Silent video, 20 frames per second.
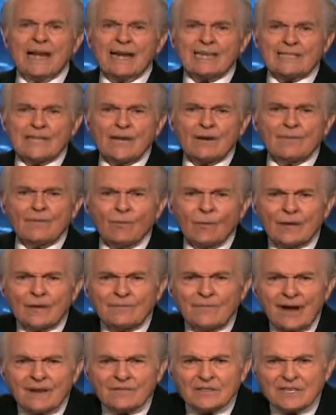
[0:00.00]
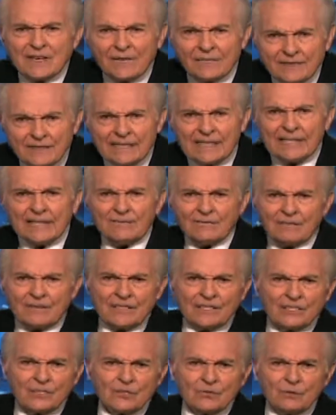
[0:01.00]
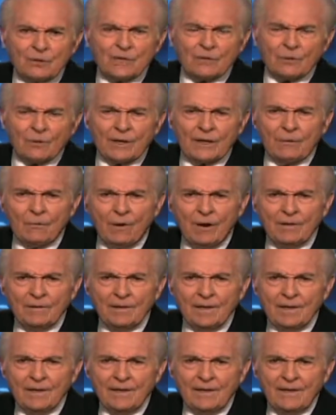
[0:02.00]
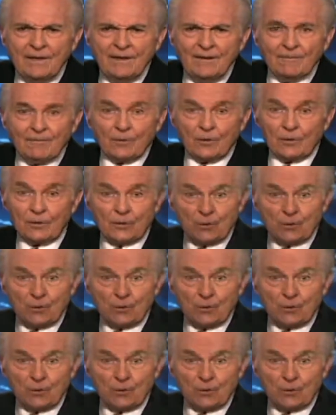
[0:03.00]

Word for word: Isaiah 45:17, Ephesians 3:21. For the